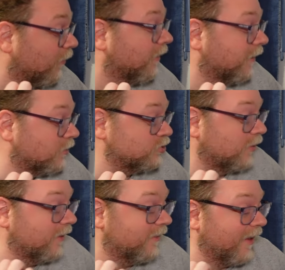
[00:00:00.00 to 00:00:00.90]
really
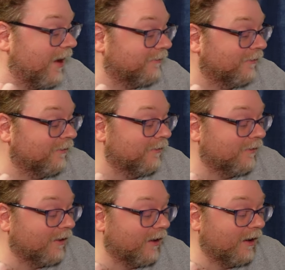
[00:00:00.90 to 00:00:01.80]
enjoyed that.
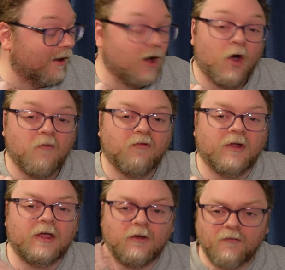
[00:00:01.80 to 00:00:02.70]

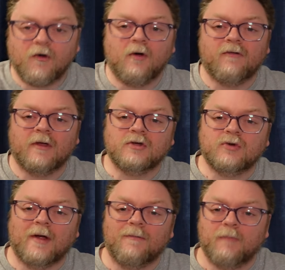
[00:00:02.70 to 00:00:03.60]
Hopefully you folks
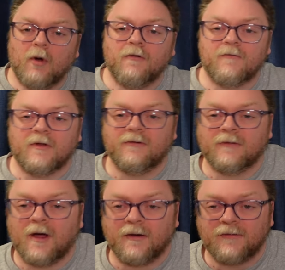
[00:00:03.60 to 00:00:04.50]
enjoyed both of these
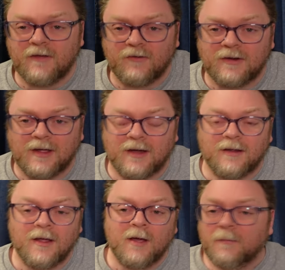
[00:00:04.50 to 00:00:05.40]
songs. If you
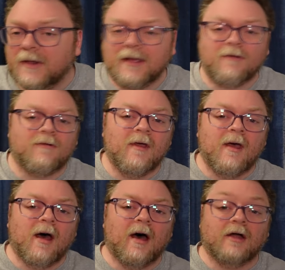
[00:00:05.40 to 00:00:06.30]
did, please
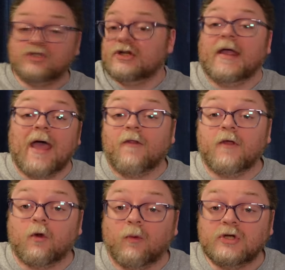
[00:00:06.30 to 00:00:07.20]
Check out
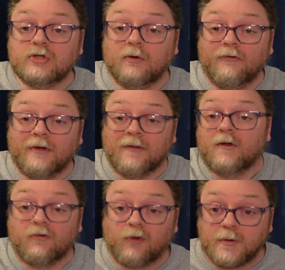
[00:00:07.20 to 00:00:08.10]
the originals in
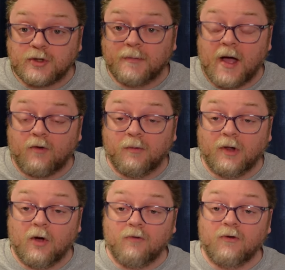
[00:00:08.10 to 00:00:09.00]
the description box
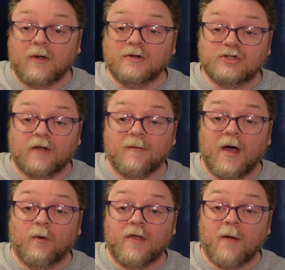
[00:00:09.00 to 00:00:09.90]
below so you can check them
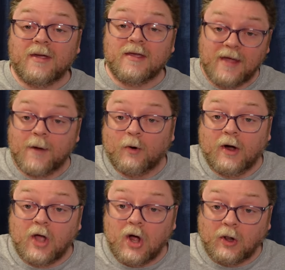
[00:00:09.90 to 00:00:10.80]
out without me
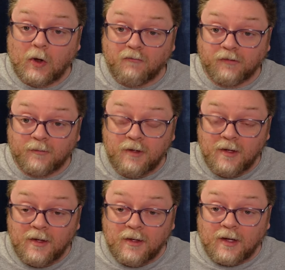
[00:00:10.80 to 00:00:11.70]
yammering all over them.
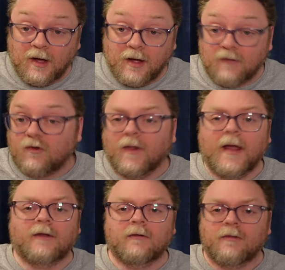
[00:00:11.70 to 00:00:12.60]
If you
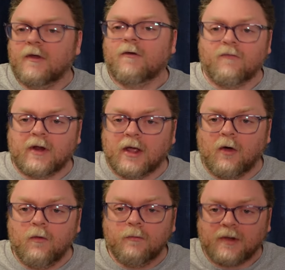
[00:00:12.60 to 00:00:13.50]
liked this
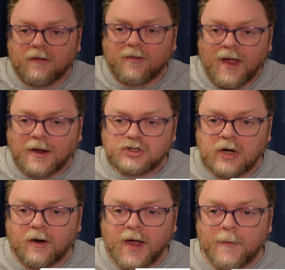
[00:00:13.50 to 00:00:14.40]
video, please like,
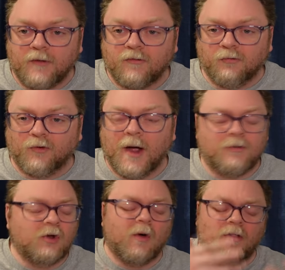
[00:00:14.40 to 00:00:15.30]
share, comment,
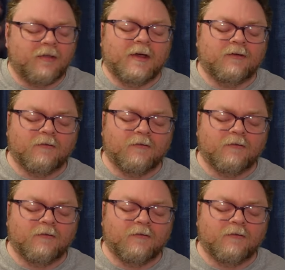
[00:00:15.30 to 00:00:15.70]
subscribe, do all the things